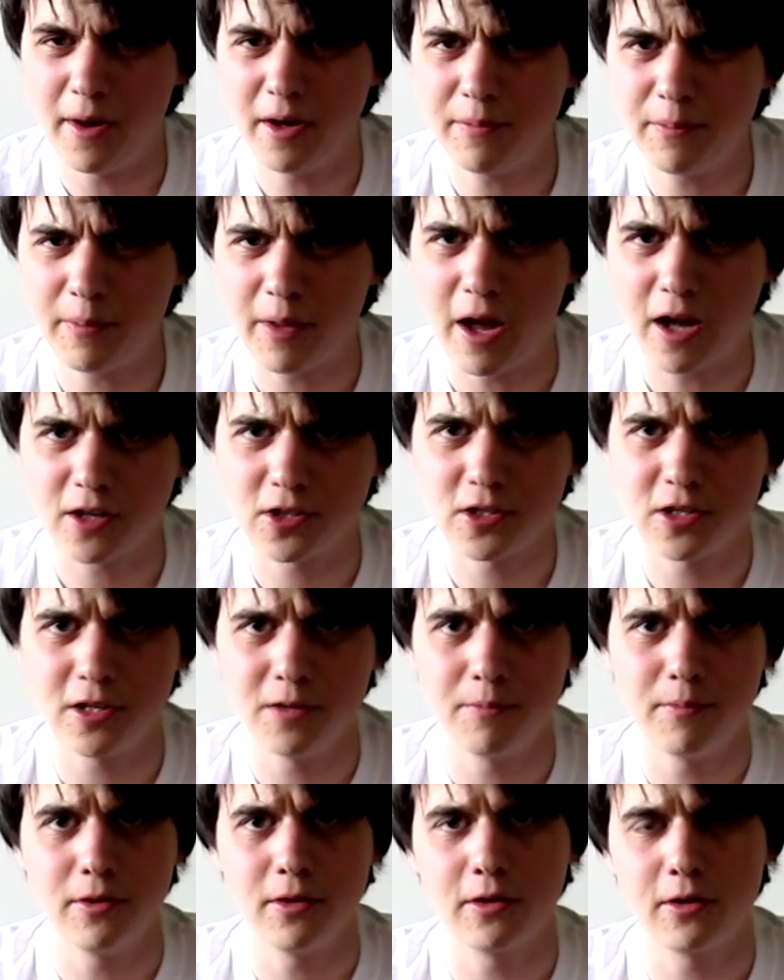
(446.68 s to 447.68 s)
might
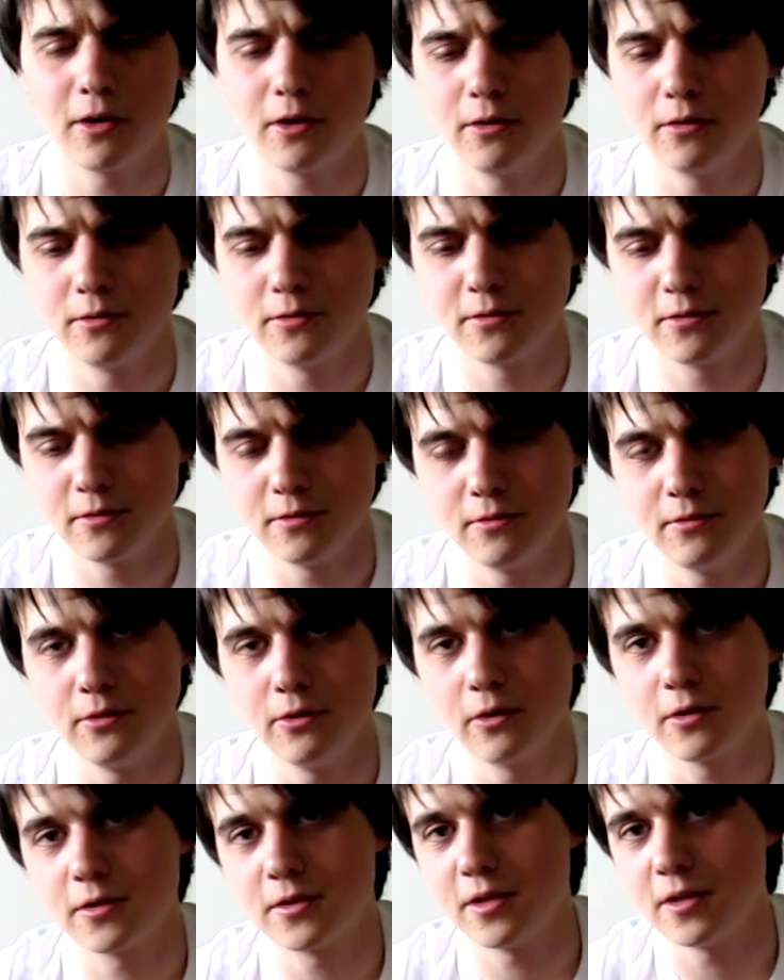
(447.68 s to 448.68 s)
actually be going to New
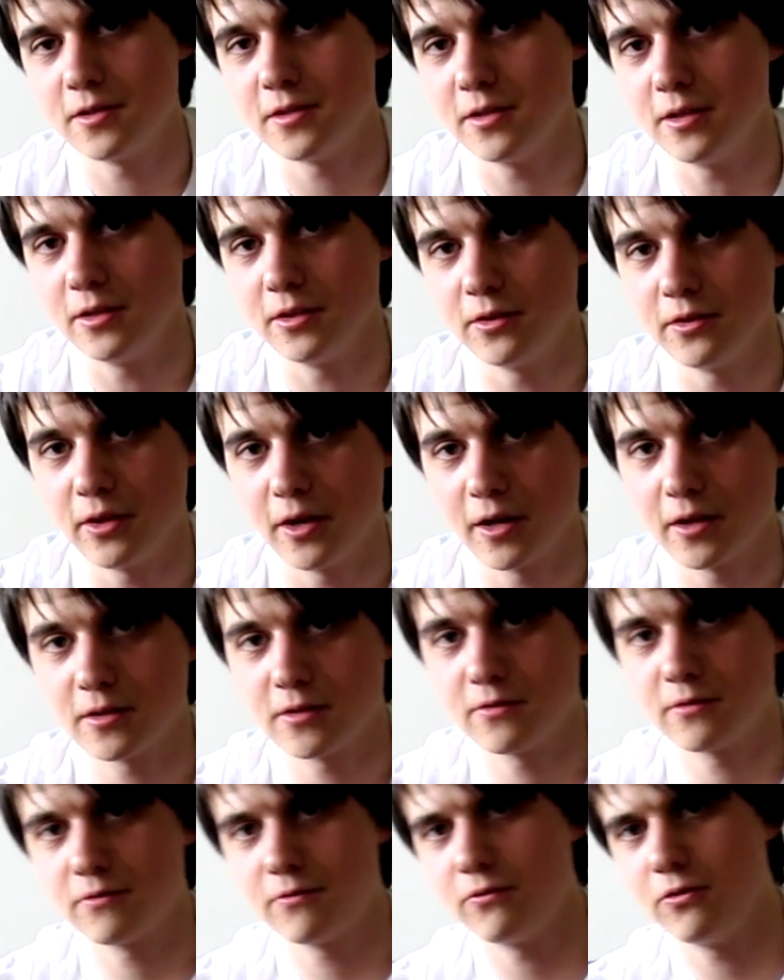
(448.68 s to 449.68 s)
York City in the
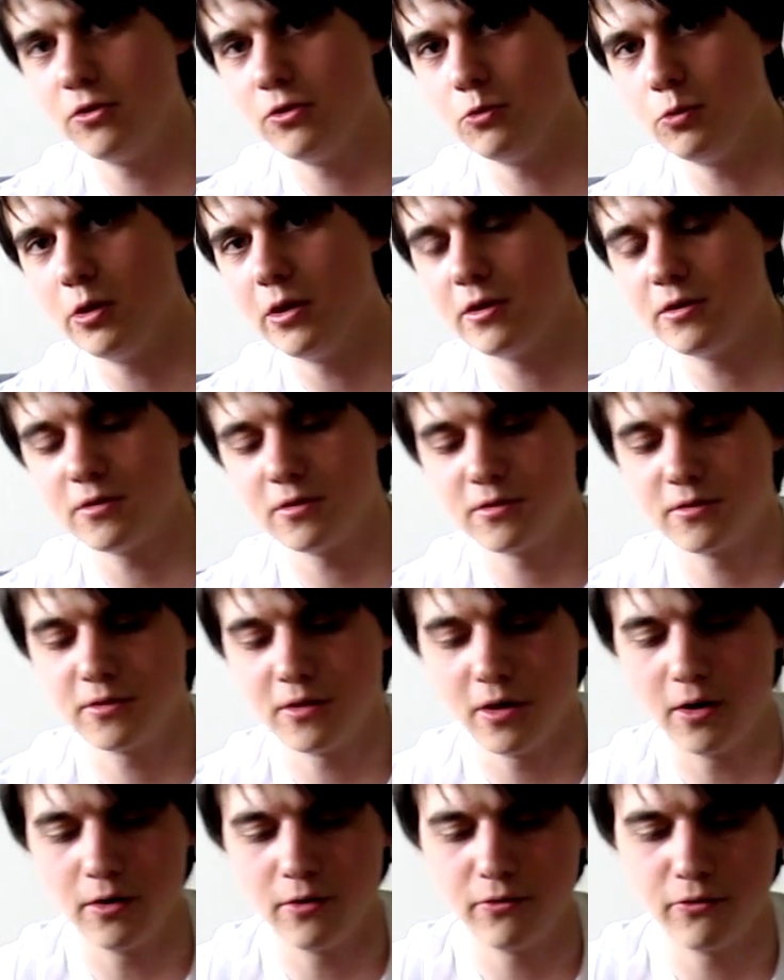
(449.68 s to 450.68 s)
next few weeks or
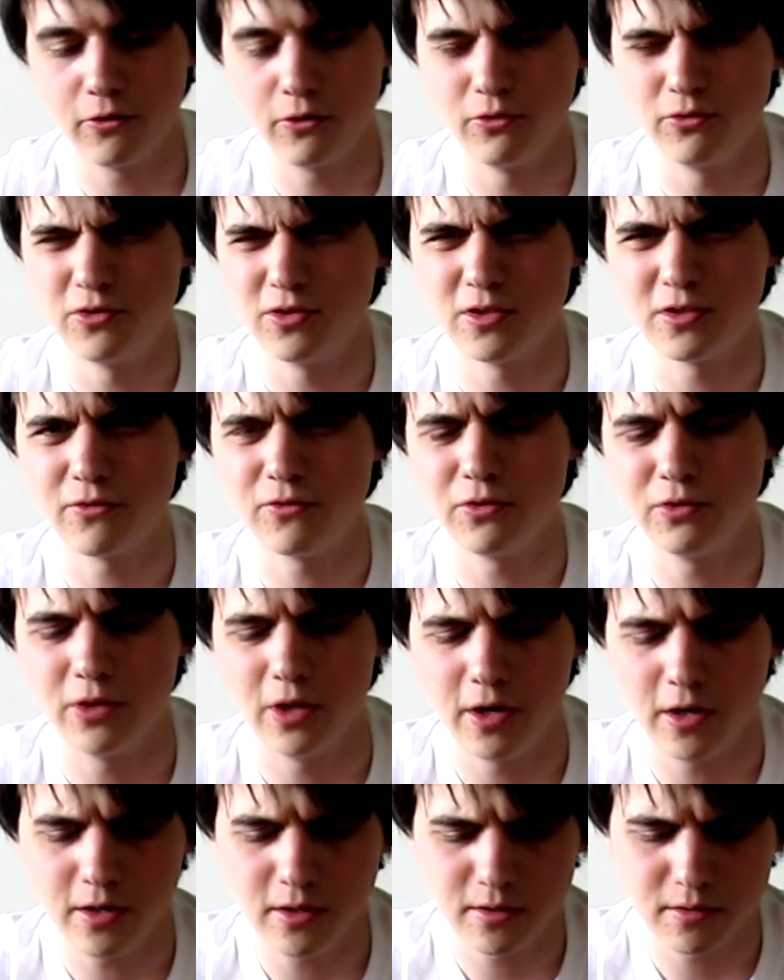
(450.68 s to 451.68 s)
so for just a few
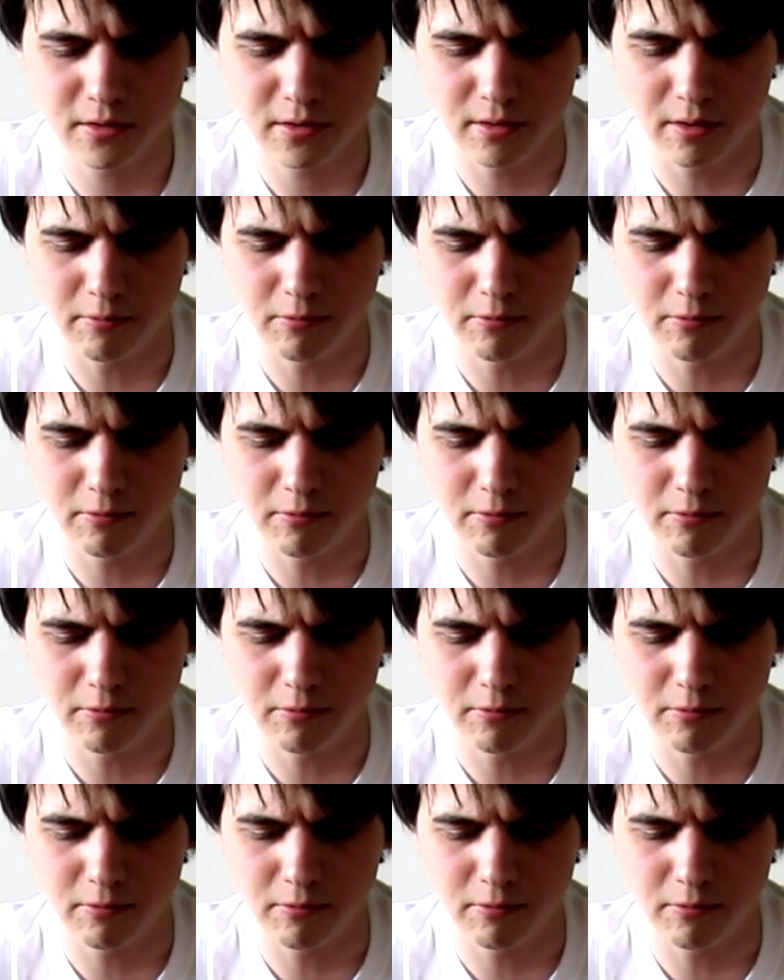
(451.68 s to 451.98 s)
days.